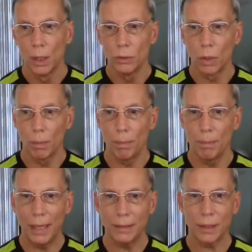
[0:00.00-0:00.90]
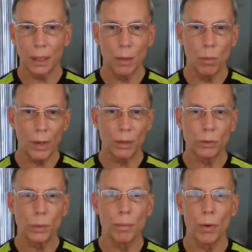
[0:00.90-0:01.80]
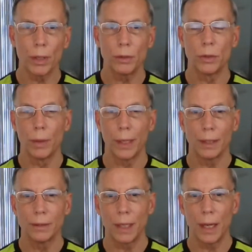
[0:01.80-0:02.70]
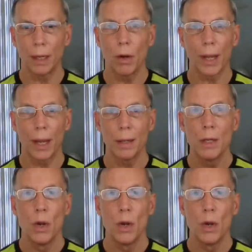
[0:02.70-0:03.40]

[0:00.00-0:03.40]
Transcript: So basically, what this report is doing is saying, okay,